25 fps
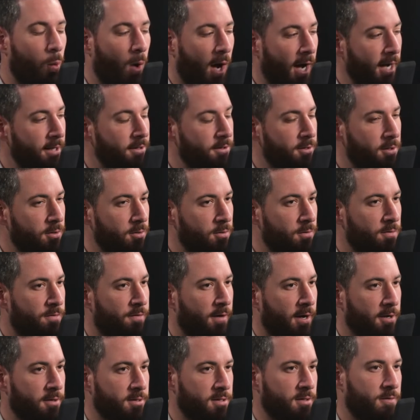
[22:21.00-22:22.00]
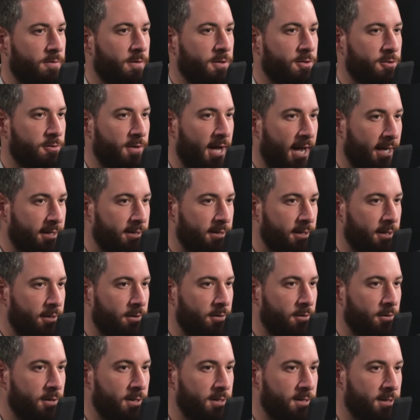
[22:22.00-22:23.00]
Why do you find yourself
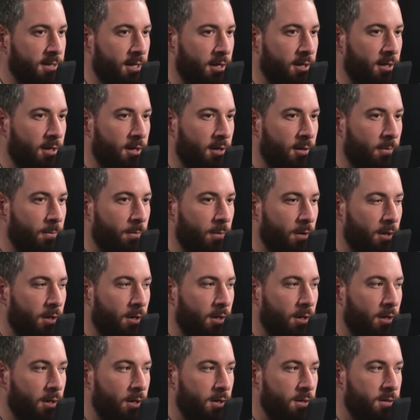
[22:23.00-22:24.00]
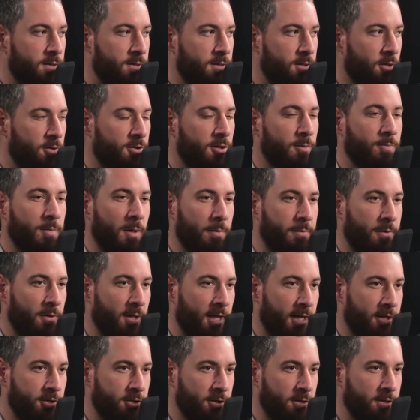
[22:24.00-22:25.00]
attracted to these kind of certain
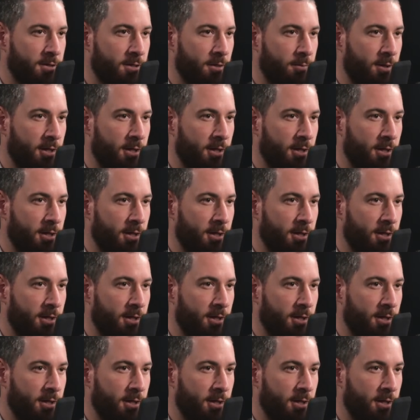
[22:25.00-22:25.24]
populations?